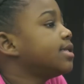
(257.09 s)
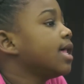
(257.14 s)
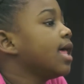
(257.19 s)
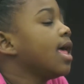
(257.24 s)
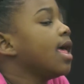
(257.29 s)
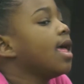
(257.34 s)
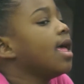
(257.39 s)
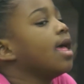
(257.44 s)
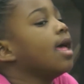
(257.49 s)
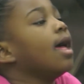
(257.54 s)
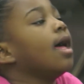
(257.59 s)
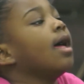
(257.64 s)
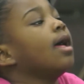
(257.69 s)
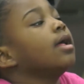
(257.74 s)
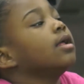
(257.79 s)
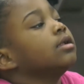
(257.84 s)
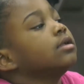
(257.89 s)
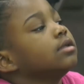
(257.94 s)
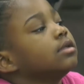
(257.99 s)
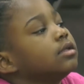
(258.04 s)
is just the tool
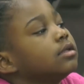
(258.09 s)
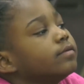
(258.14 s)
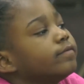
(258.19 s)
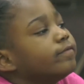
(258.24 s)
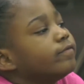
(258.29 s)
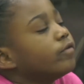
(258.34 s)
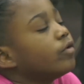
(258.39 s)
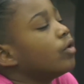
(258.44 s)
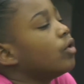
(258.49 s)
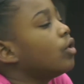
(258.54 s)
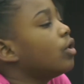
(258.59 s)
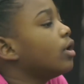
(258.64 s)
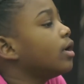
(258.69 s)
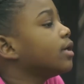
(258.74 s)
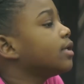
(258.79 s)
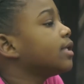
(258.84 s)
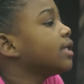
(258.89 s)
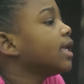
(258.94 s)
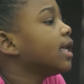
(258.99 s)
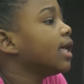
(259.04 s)
that they will need
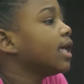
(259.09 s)
to